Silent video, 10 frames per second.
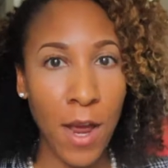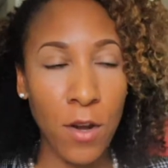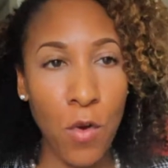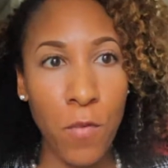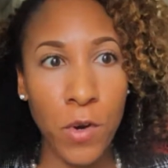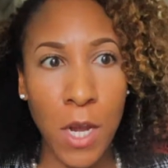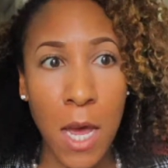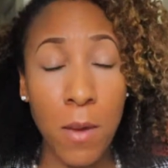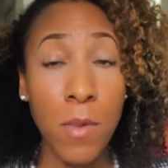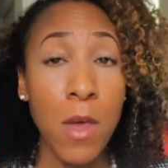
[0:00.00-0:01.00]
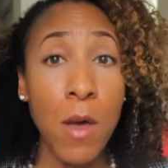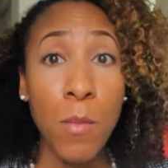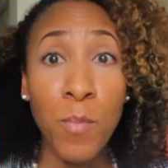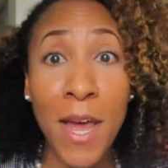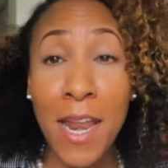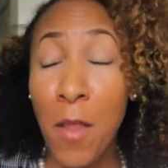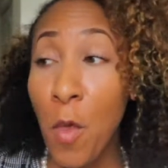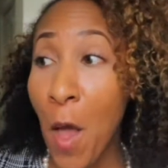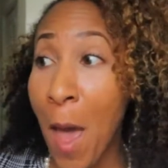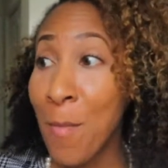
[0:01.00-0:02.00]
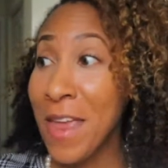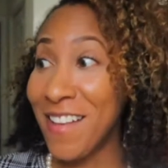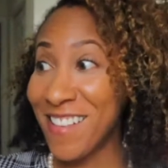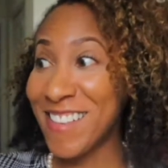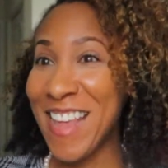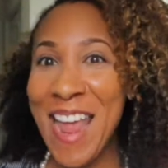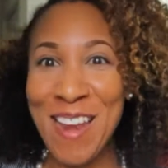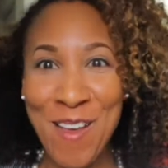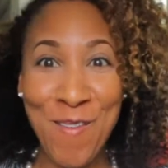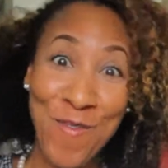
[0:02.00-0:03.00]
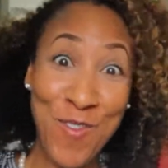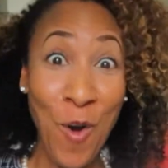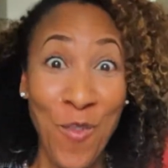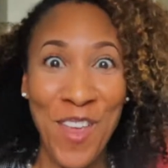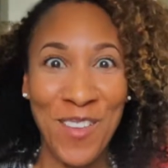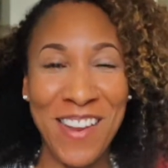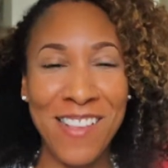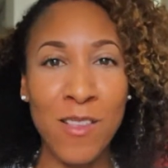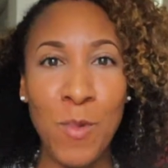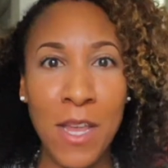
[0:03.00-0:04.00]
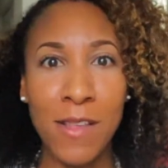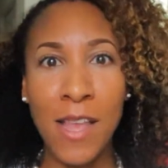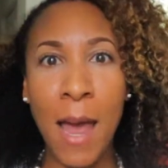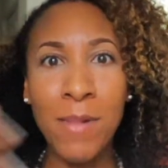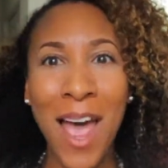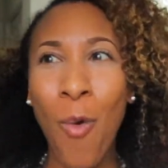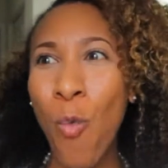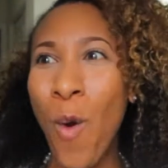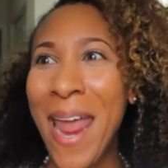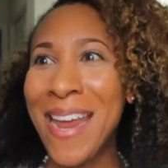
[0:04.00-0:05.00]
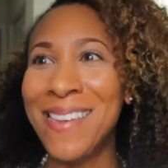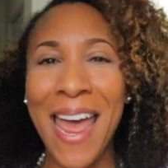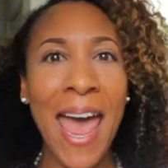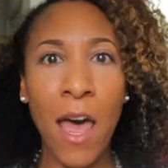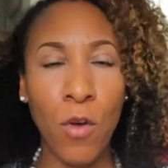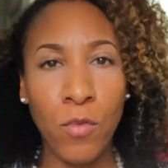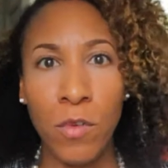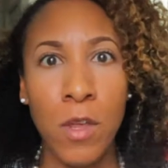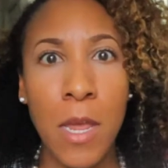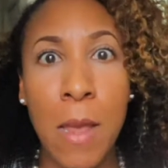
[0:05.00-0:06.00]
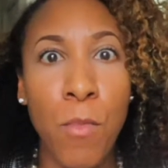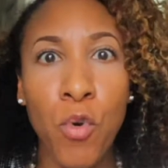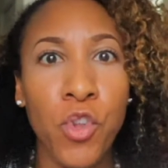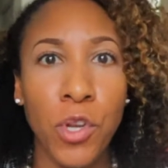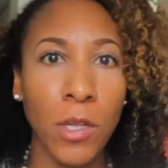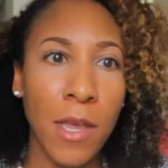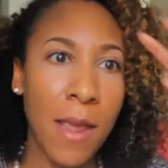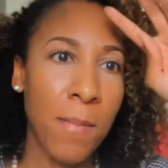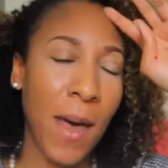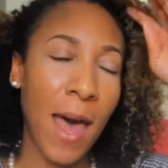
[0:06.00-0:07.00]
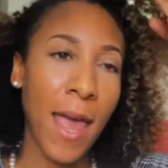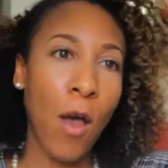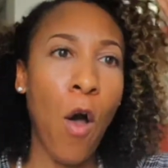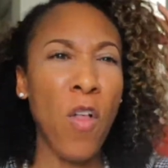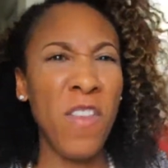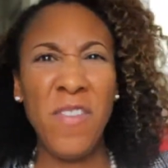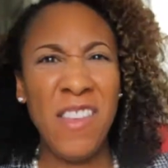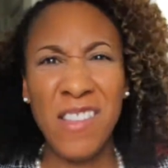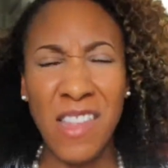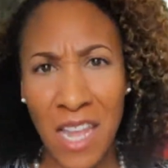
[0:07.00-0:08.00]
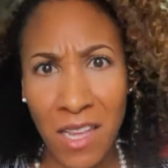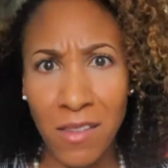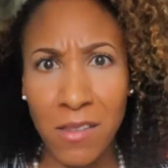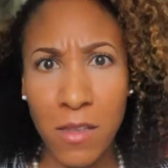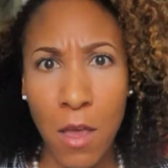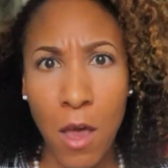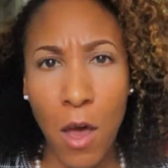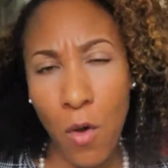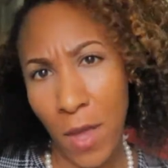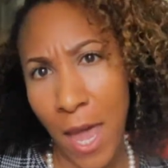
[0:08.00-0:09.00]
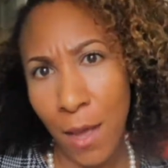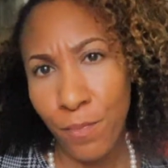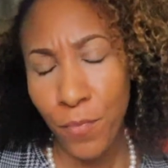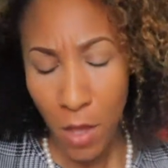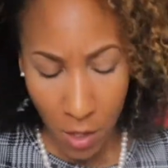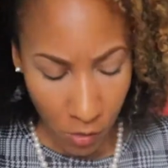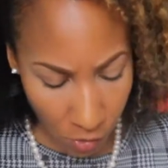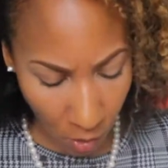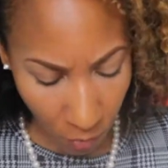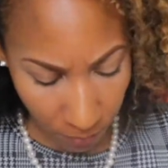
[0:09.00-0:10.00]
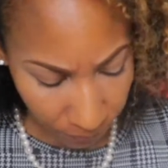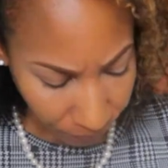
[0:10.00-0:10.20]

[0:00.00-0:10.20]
how to overcome. But I'm in a state of jovialness because I'm not weighed down emotionally by all of these things. Okay? So